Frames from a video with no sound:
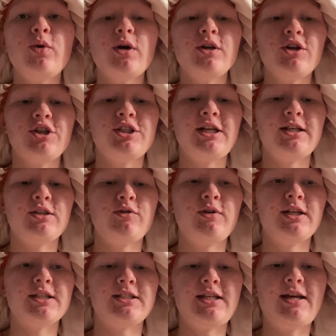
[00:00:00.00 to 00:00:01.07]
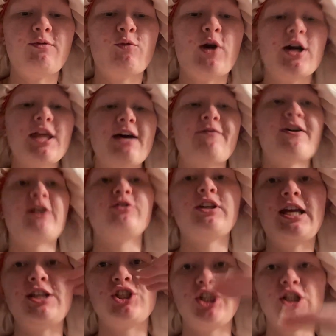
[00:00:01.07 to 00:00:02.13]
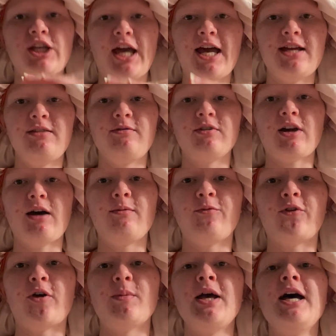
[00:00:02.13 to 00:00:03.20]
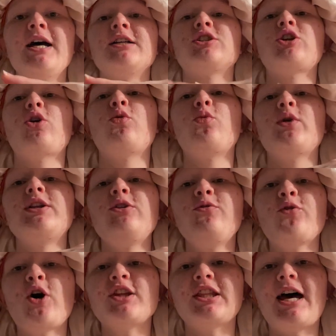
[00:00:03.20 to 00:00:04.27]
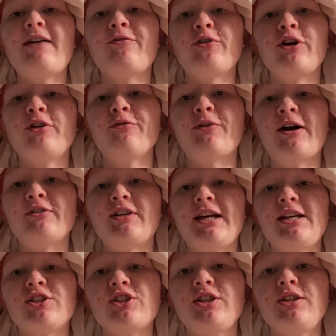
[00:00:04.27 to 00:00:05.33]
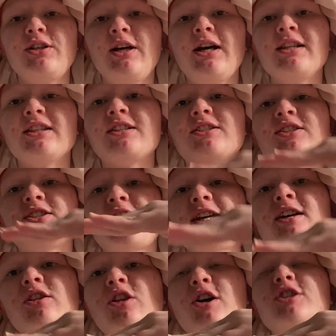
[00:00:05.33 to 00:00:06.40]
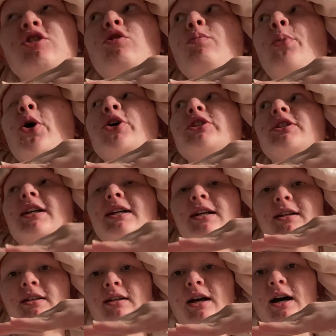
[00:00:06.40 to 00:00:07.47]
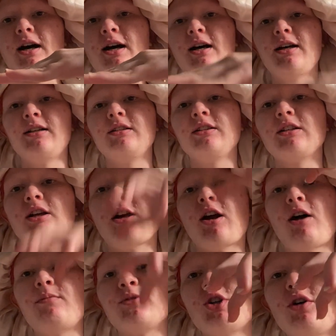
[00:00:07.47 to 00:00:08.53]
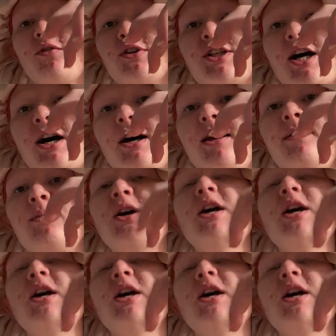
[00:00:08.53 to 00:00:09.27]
understand to an extent where that foundation can come from. So when you've got that for your foundation, the psychological part that comes over time